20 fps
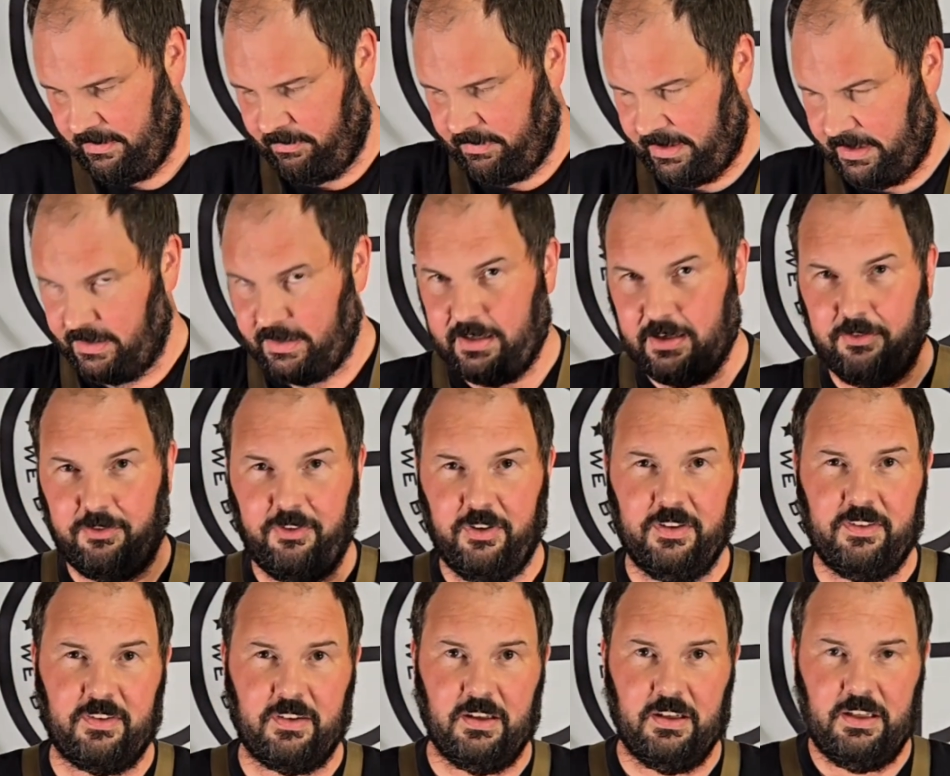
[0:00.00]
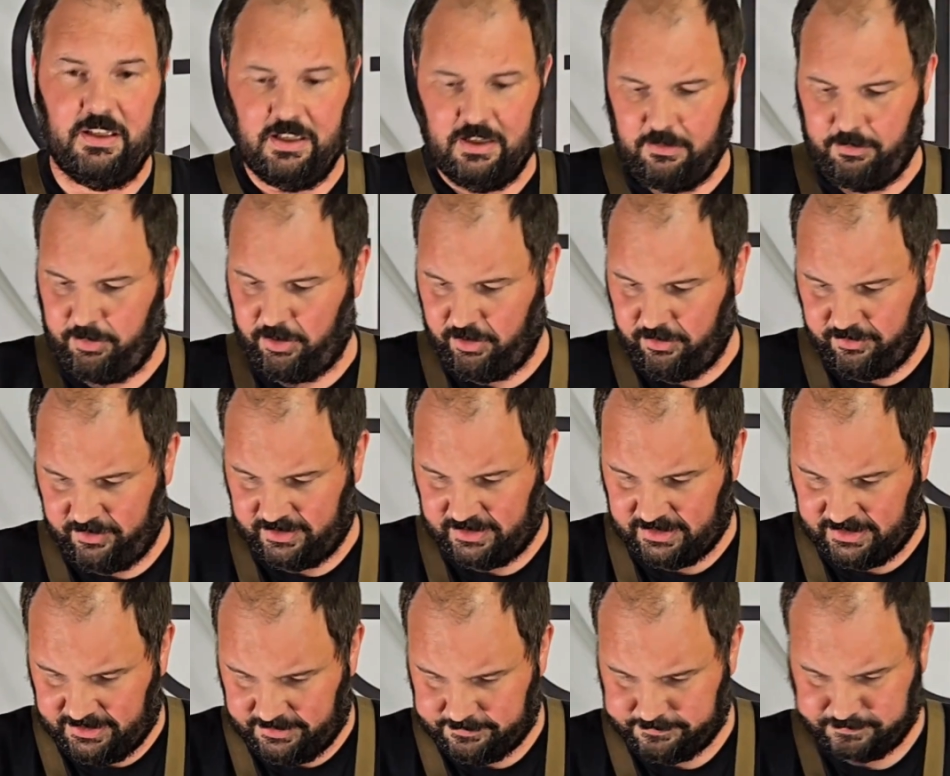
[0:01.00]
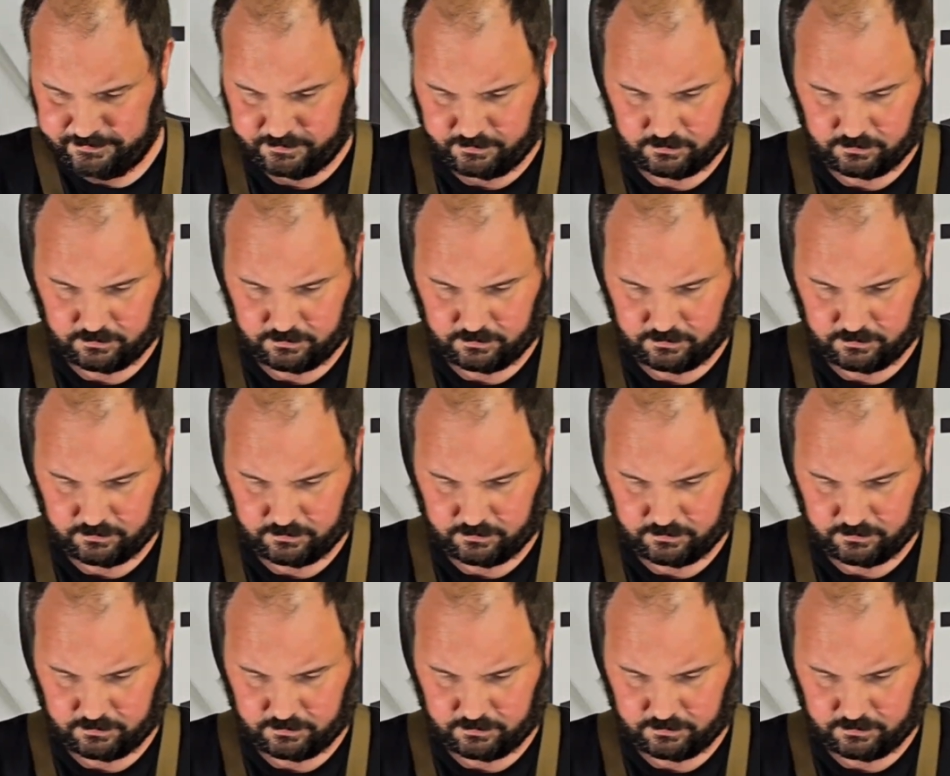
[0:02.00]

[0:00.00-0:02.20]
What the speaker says: but it fits in here perfectly.